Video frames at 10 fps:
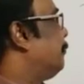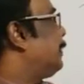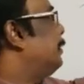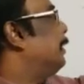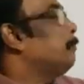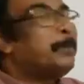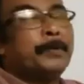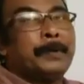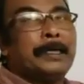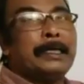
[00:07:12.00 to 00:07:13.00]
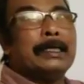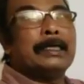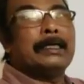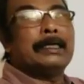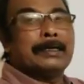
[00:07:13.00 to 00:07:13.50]
by the help of a
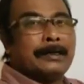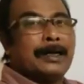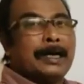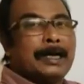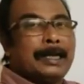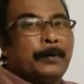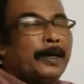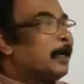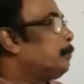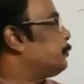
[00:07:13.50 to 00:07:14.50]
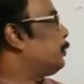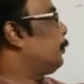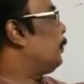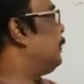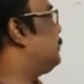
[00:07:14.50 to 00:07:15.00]
connecting wire of
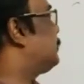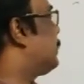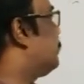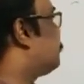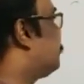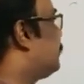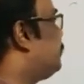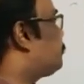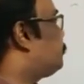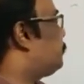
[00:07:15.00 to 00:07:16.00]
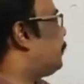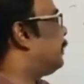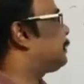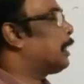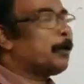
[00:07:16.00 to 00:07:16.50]
zero resistance. So these 2
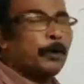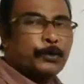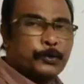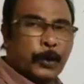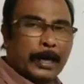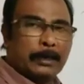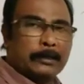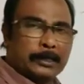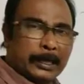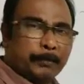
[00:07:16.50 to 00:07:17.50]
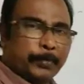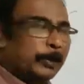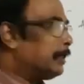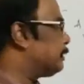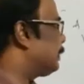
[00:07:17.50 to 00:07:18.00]
points are also at same
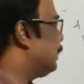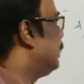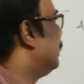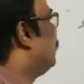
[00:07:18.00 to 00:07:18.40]
potential.